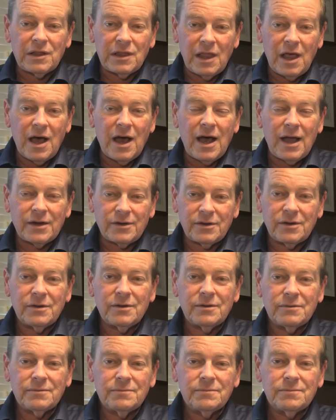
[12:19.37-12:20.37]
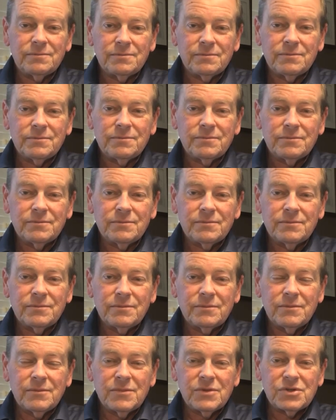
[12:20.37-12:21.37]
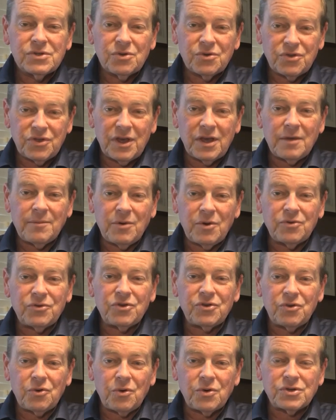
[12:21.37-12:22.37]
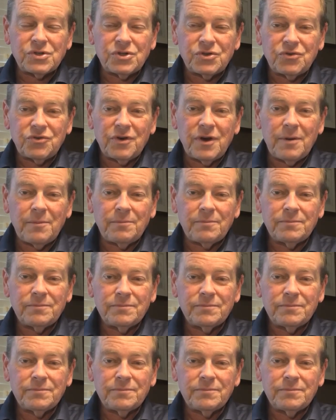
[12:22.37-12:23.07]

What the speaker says: lot. So think about the doors and trim.